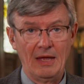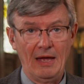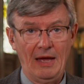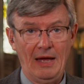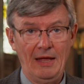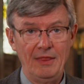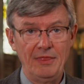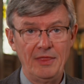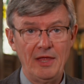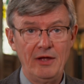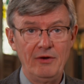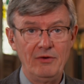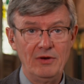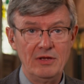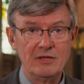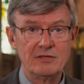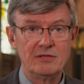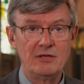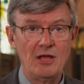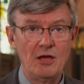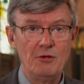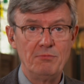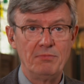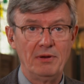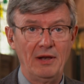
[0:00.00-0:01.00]
And there
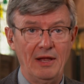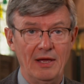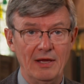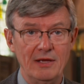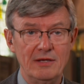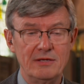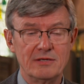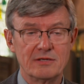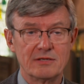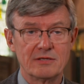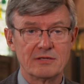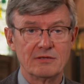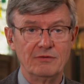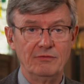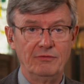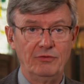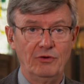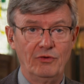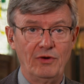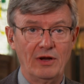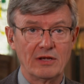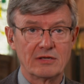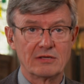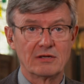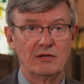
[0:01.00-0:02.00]
is no place
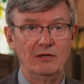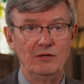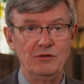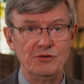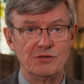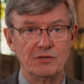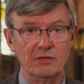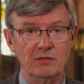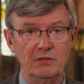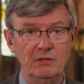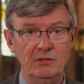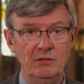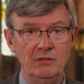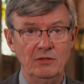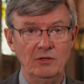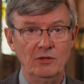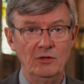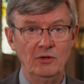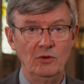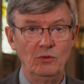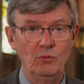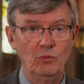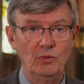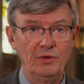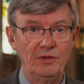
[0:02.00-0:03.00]
for exclusion
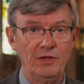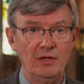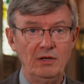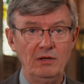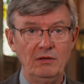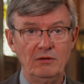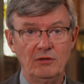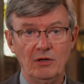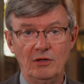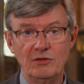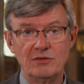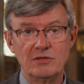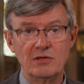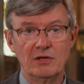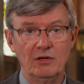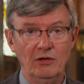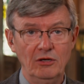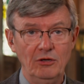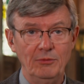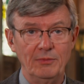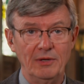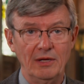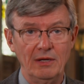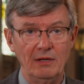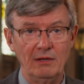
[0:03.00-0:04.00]
within God's
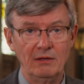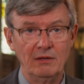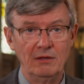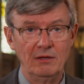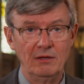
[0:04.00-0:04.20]
economy.